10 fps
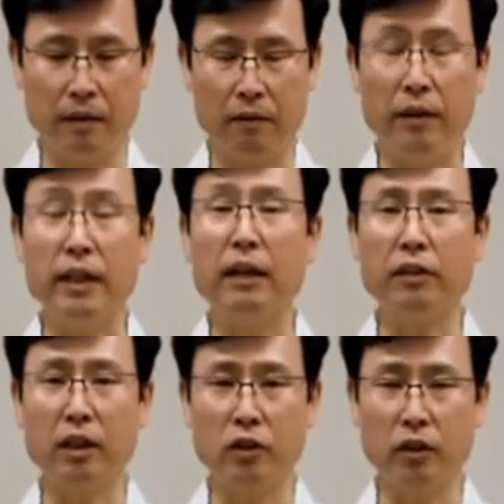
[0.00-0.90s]
without
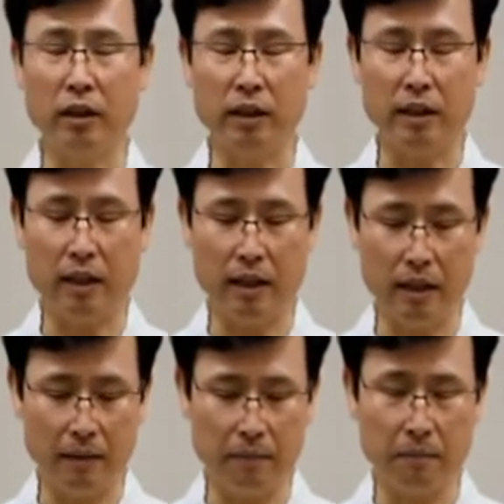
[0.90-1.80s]
touching this
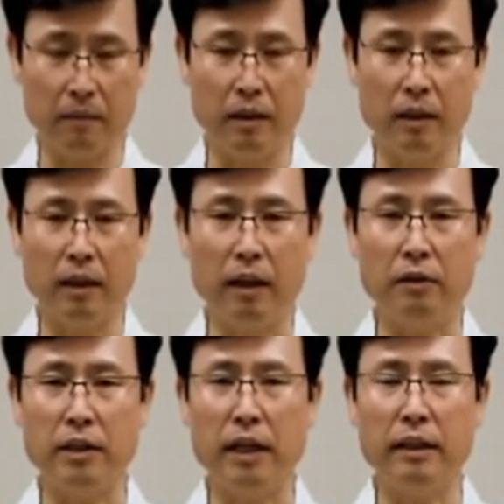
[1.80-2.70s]
time. Now
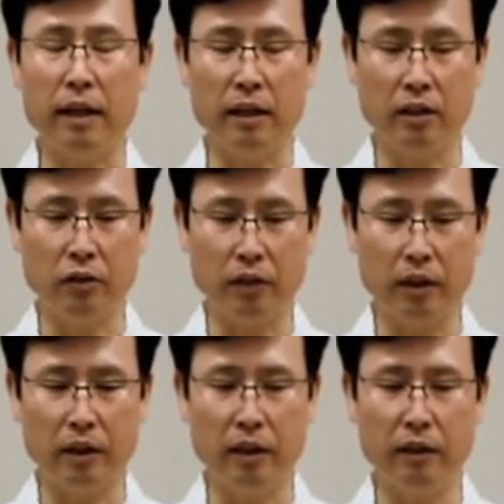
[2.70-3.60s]
send
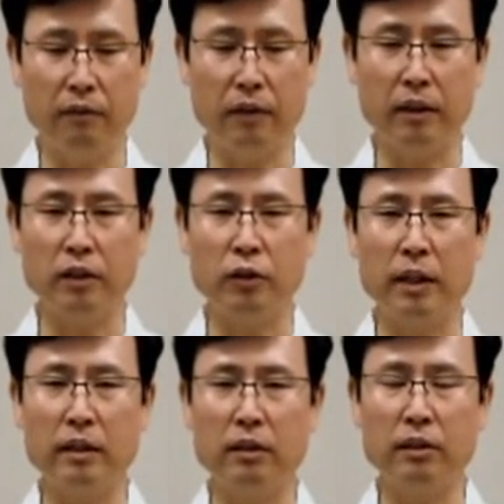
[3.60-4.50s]
energy with a
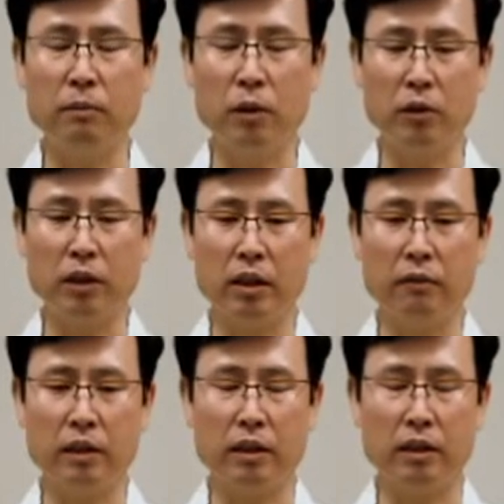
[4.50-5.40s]
gentle motion
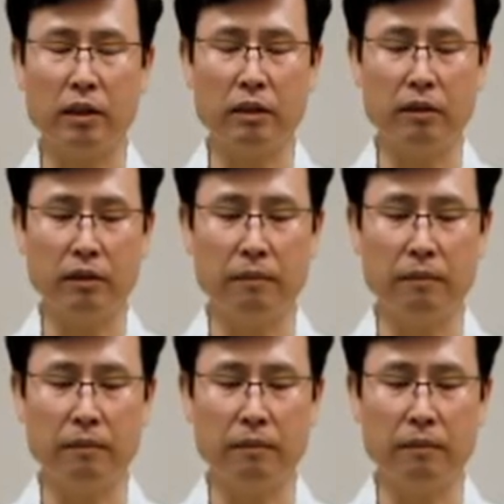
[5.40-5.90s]
with a circle.